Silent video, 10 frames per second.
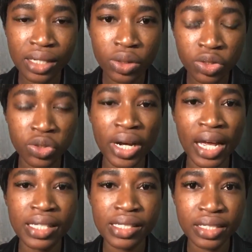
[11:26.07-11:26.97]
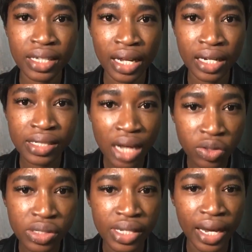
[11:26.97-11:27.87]
2 hands in Chinese, how to
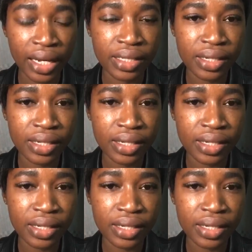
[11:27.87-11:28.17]
say it?